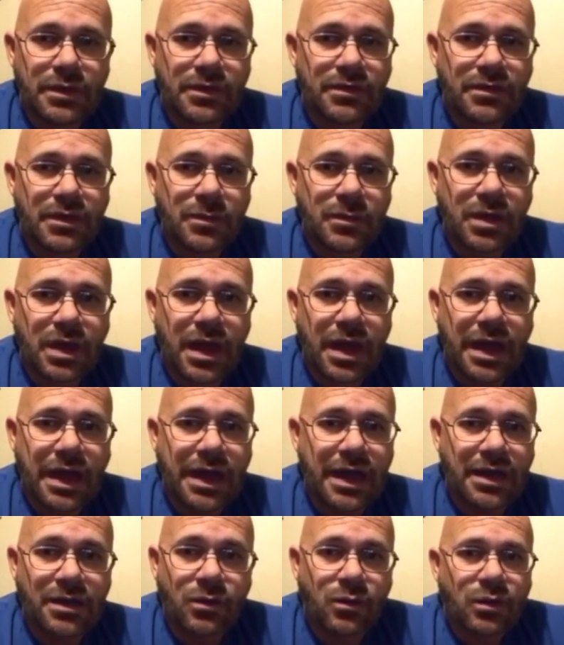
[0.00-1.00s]
Some
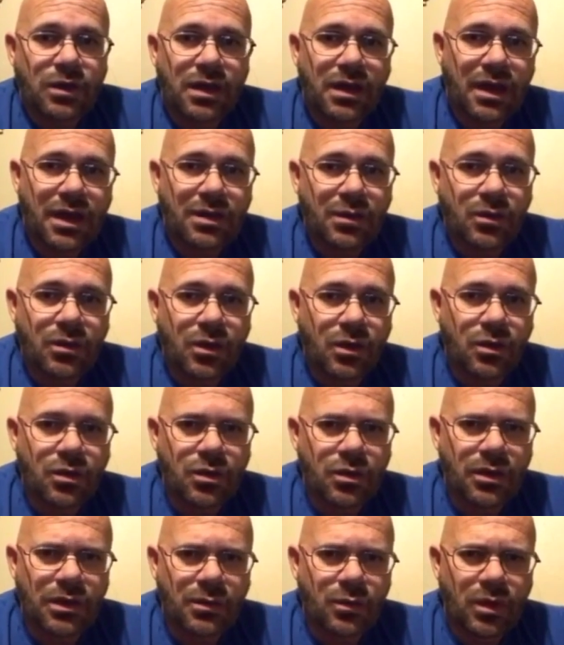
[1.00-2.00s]
guy, I don't know
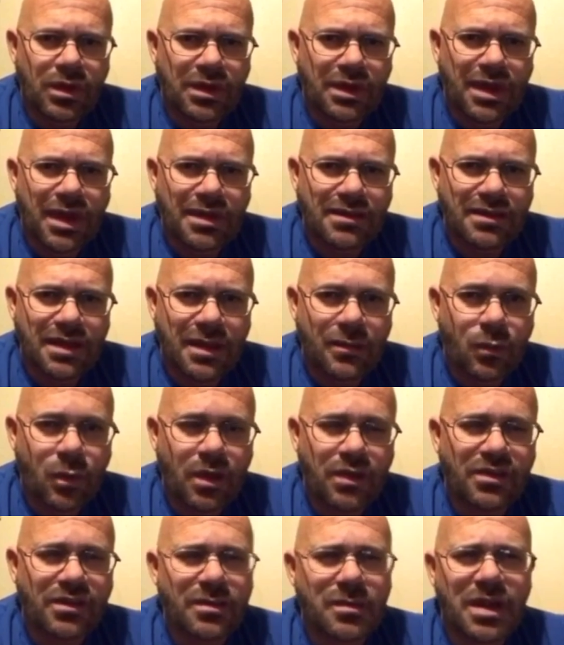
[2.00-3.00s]
what the guy's name
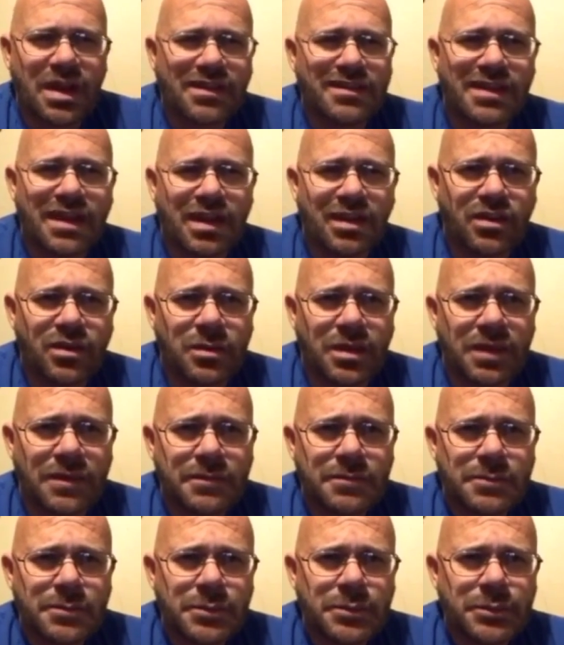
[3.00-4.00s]
was. Somebody sent it to me.